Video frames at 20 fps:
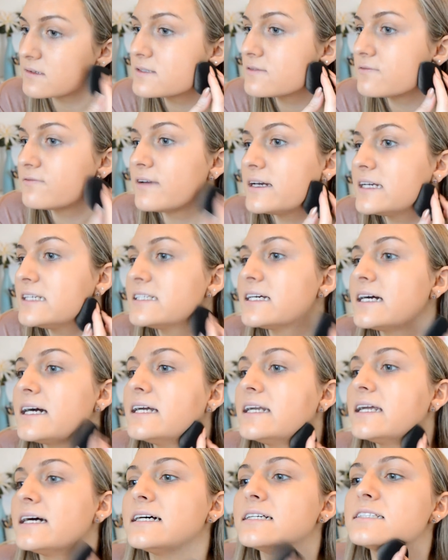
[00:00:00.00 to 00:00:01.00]
fake
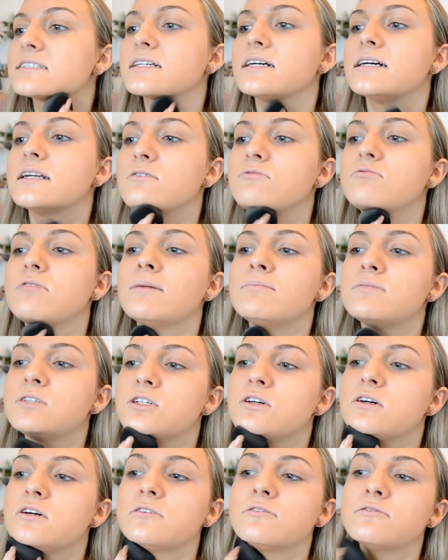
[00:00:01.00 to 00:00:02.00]
tan has kind of rubbed
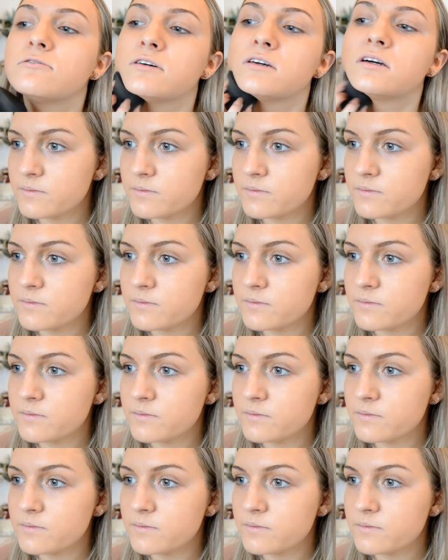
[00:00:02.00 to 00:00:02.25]
off. To